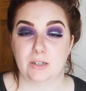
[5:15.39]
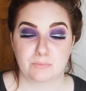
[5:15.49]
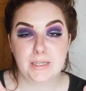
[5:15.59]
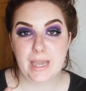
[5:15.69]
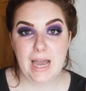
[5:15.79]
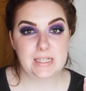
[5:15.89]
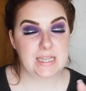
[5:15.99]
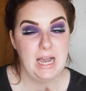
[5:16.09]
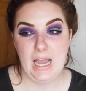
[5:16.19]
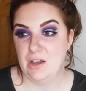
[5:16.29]
Yes,
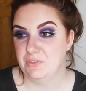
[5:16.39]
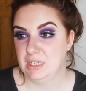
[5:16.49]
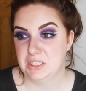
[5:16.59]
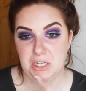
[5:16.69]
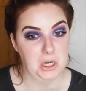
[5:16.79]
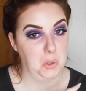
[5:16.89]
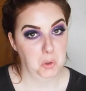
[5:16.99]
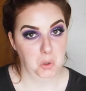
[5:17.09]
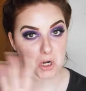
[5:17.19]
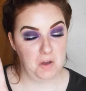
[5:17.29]
I have glitter
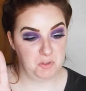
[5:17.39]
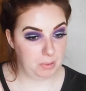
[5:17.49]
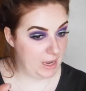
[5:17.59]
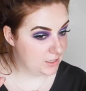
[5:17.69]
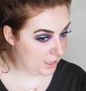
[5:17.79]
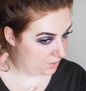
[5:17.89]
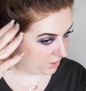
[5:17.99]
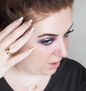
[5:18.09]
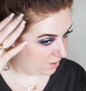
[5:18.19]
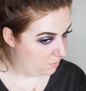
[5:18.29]
all over the place. I even
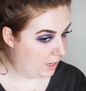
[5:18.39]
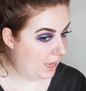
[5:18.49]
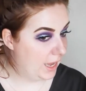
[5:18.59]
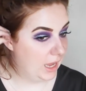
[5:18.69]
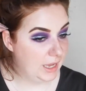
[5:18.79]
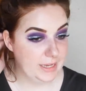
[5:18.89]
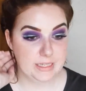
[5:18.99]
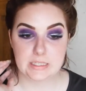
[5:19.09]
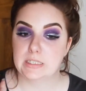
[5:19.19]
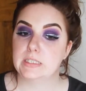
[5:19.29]
have it in my hair.
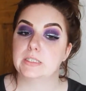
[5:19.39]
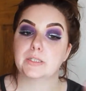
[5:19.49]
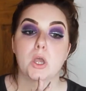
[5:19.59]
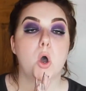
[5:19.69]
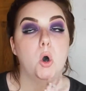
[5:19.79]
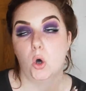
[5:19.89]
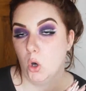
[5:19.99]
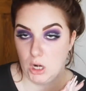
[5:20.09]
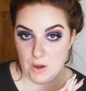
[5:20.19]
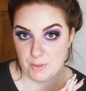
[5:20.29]
It's all
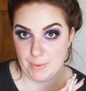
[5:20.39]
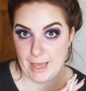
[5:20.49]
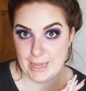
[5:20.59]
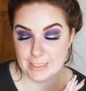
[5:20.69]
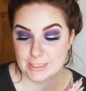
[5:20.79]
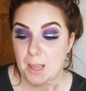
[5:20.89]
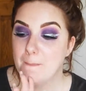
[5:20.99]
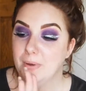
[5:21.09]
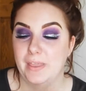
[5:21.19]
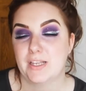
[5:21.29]
over the place.
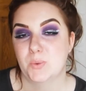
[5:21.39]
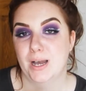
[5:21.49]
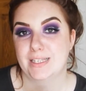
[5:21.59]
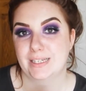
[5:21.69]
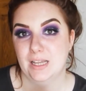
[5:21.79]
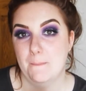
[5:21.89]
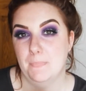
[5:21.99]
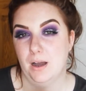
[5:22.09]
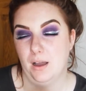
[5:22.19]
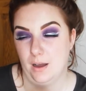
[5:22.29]
But that's why I did
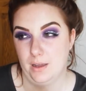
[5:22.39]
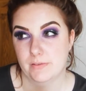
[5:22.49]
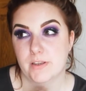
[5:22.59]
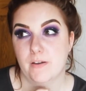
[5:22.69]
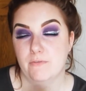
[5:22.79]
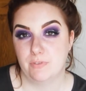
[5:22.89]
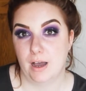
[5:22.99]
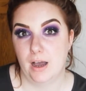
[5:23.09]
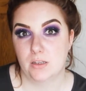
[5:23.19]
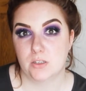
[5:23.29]
my eyes
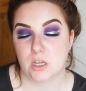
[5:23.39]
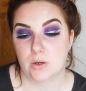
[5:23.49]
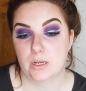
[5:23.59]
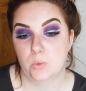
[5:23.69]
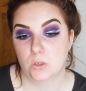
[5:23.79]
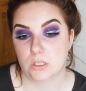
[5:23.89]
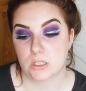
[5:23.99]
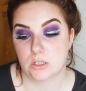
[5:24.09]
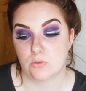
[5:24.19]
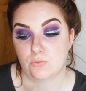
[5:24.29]
first, so it
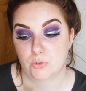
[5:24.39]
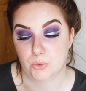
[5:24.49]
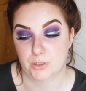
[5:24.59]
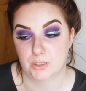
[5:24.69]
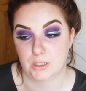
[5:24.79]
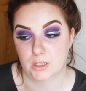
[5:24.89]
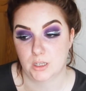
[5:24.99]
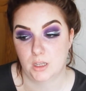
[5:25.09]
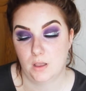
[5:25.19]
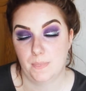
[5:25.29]
wouldn't ruin
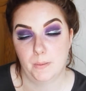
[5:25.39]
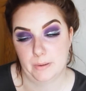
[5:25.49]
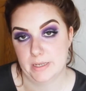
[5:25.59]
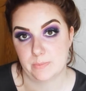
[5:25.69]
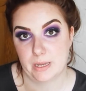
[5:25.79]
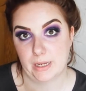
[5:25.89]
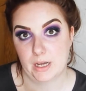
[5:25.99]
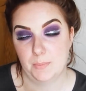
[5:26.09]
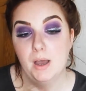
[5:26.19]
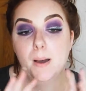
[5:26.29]
the base
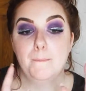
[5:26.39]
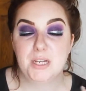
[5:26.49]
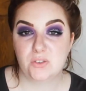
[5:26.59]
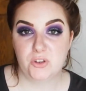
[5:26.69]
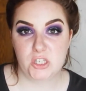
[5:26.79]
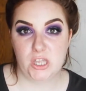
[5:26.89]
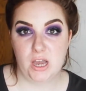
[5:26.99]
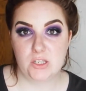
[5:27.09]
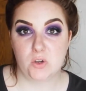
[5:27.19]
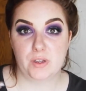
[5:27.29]
makeup. But to finish the
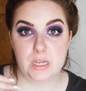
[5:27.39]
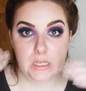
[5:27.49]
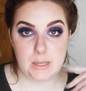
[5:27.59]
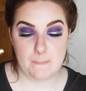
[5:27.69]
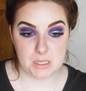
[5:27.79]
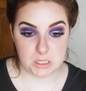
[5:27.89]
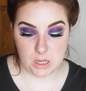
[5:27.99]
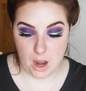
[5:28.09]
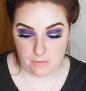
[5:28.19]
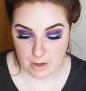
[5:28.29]
eyes off is
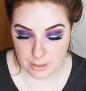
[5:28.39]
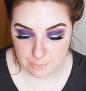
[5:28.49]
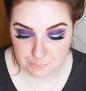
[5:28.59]
mascara.